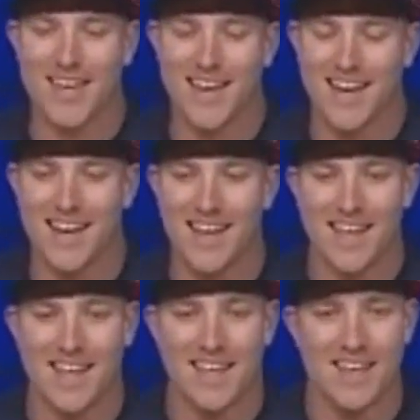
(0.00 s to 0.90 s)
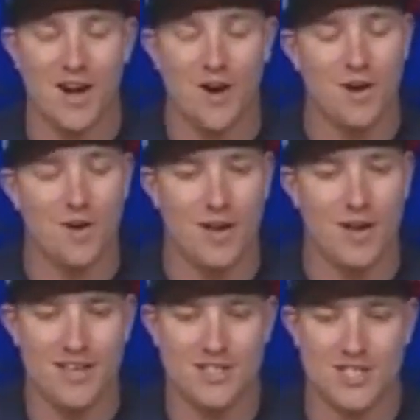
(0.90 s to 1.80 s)
And, you know,
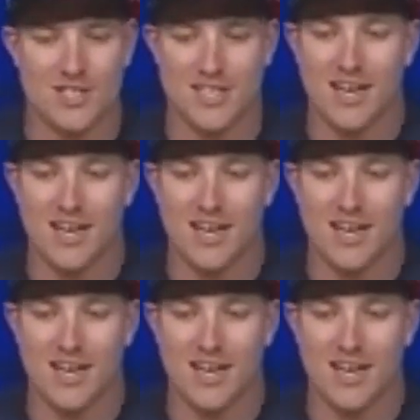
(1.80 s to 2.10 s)
it's just